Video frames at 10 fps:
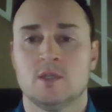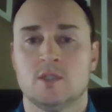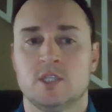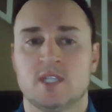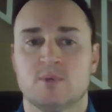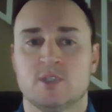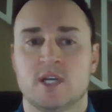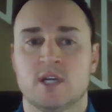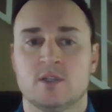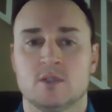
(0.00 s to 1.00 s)
chest
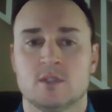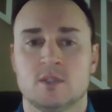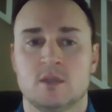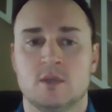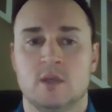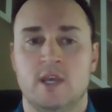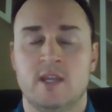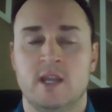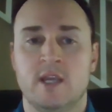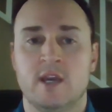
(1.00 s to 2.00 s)
protectors, and
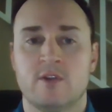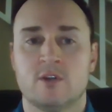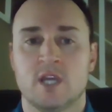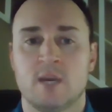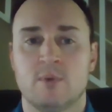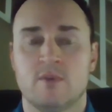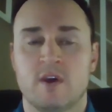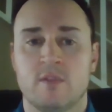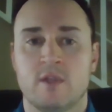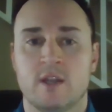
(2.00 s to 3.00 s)
any other type of
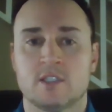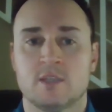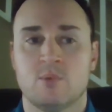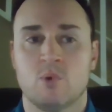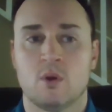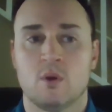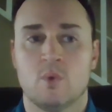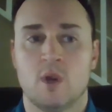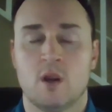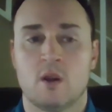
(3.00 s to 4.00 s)
athletic support
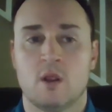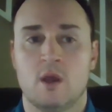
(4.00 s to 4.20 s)
wear